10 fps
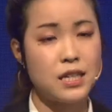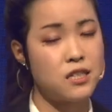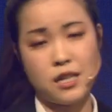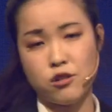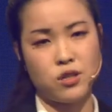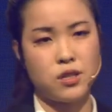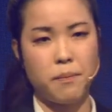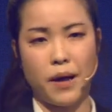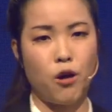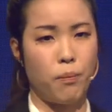It's not just
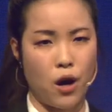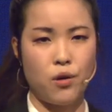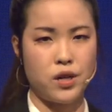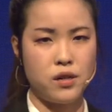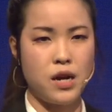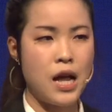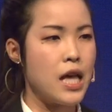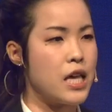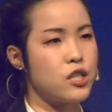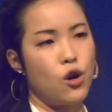about power,
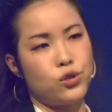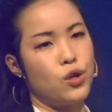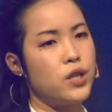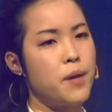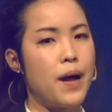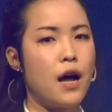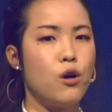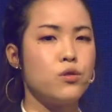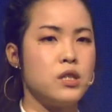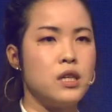it's also
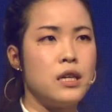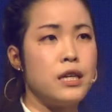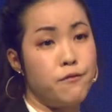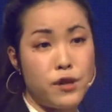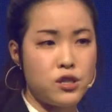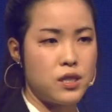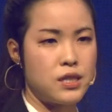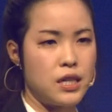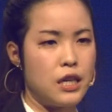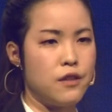about the
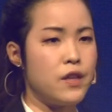efficiency,